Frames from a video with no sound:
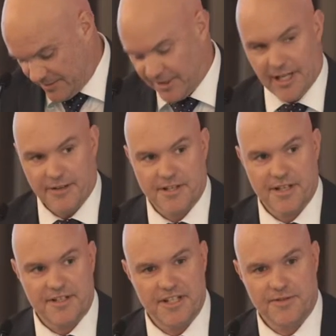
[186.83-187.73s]
you know, it,
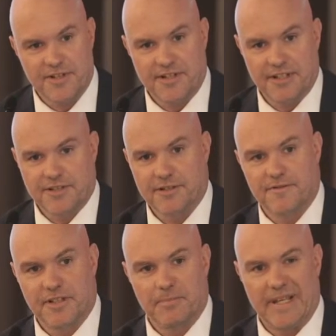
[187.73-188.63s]
it's interesting to sort
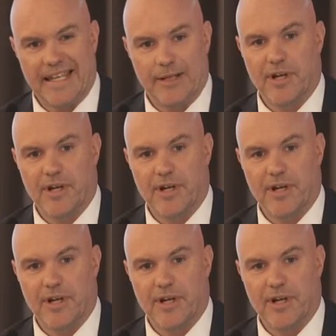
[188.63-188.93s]
of compare